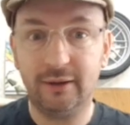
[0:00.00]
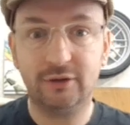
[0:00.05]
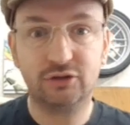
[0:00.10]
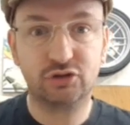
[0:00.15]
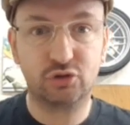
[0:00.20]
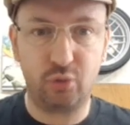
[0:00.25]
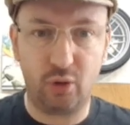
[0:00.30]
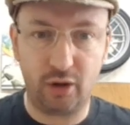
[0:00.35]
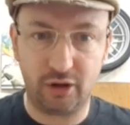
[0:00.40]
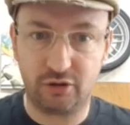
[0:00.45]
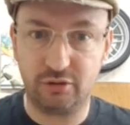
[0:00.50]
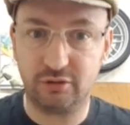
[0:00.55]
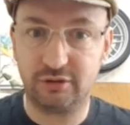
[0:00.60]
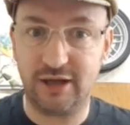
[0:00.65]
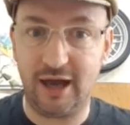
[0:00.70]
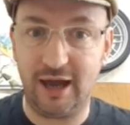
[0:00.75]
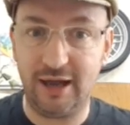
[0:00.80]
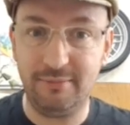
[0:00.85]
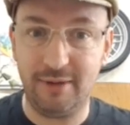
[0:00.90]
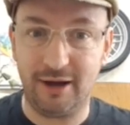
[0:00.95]
It's quite a
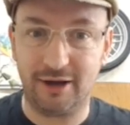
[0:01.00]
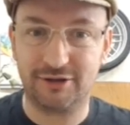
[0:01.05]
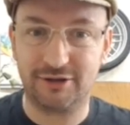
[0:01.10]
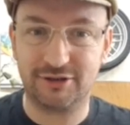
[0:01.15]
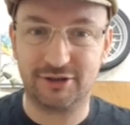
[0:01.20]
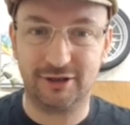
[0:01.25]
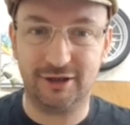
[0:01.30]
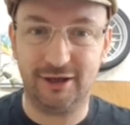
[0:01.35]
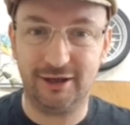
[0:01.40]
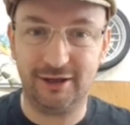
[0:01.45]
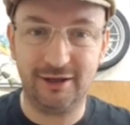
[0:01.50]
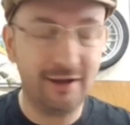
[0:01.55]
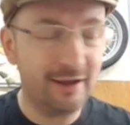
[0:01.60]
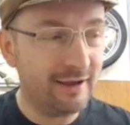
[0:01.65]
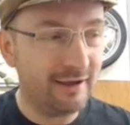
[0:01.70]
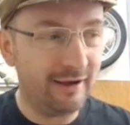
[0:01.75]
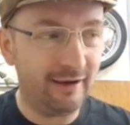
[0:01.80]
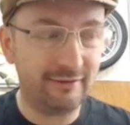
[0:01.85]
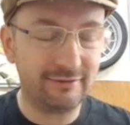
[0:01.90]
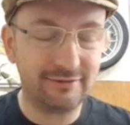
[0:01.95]
good game actually,
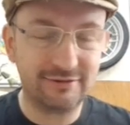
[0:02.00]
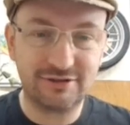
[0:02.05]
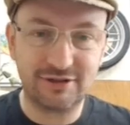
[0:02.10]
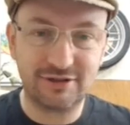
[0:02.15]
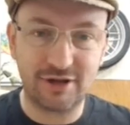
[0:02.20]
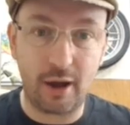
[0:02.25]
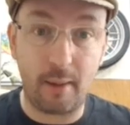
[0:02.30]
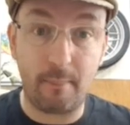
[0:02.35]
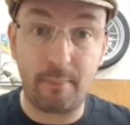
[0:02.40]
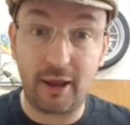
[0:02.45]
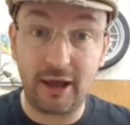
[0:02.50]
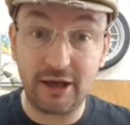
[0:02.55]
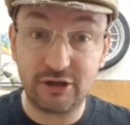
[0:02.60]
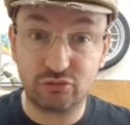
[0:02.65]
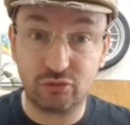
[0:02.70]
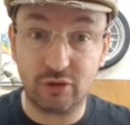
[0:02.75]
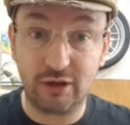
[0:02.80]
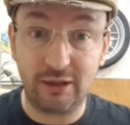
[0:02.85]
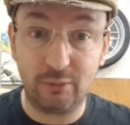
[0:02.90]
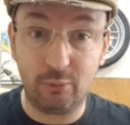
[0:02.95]
and
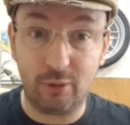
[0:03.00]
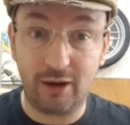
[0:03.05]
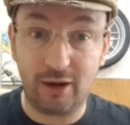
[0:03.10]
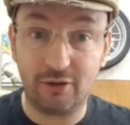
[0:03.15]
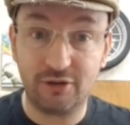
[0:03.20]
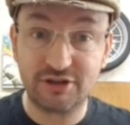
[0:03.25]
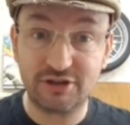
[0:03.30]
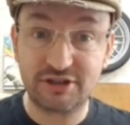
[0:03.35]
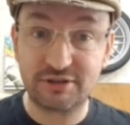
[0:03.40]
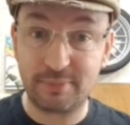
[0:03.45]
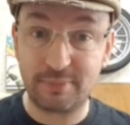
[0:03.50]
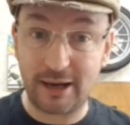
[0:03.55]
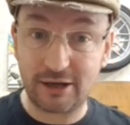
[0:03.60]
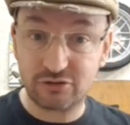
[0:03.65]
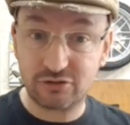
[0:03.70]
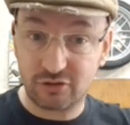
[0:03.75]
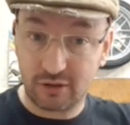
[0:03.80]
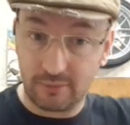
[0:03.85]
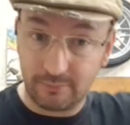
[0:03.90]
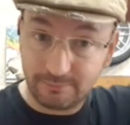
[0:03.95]
plays really well on the
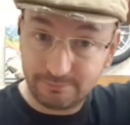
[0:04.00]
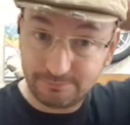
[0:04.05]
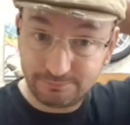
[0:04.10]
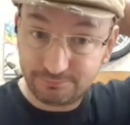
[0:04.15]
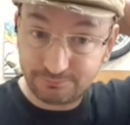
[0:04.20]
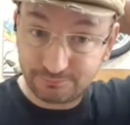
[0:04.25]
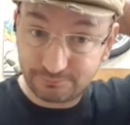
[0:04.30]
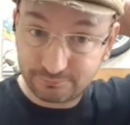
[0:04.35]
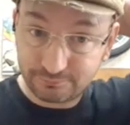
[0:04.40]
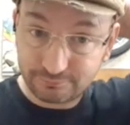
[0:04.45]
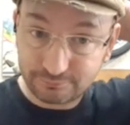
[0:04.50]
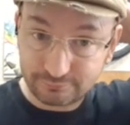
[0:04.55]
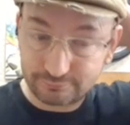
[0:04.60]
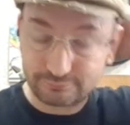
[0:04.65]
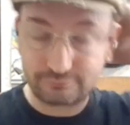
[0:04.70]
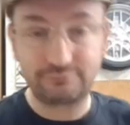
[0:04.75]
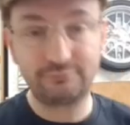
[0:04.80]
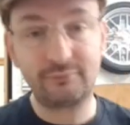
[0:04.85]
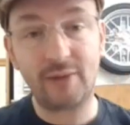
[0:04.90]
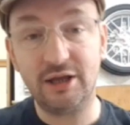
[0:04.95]
Spectrum.
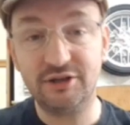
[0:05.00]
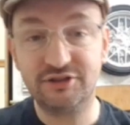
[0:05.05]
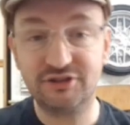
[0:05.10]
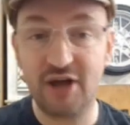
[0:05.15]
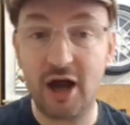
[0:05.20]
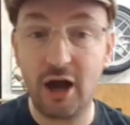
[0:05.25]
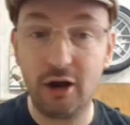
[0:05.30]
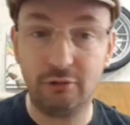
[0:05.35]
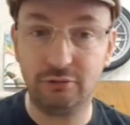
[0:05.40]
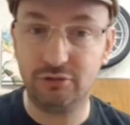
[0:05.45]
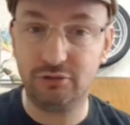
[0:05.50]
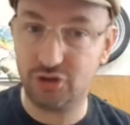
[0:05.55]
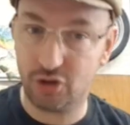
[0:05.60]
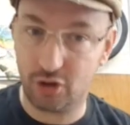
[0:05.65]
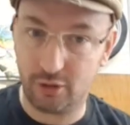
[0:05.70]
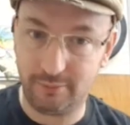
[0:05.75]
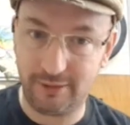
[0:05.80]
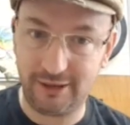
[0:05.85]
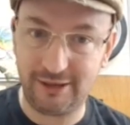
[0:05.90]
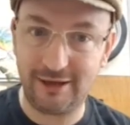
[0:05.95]
So
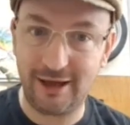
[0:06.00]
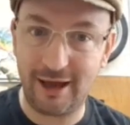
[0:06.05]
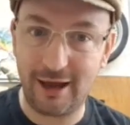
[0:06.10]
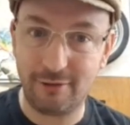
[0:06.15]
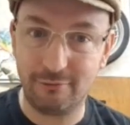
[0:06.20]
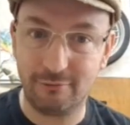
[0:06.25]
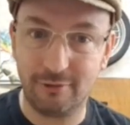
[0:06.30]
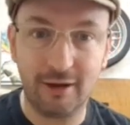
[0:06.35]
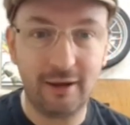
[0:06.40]
join me now.